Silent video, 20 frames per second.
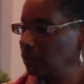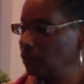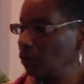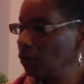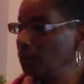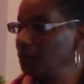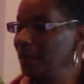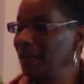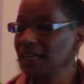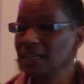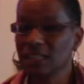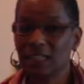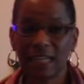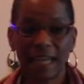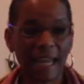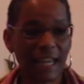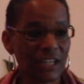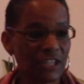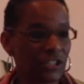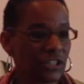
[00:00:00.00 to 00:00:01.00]
or
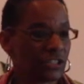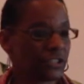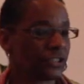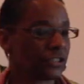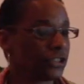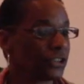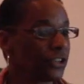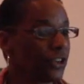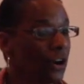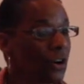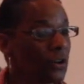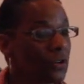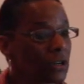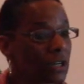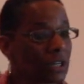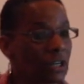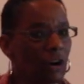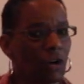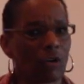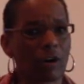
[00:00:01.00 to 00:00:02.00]
meditation, or
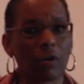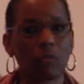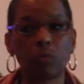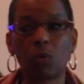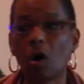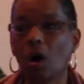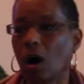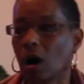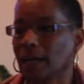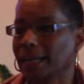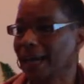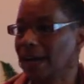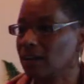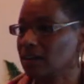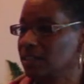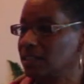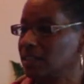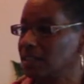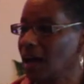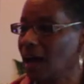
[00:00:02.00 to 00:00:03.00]
yoga, or a walk
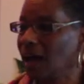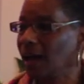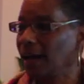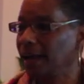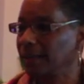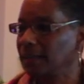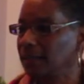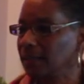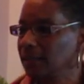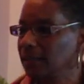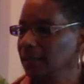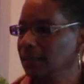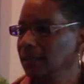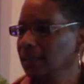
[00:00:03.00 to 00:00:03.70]
outside.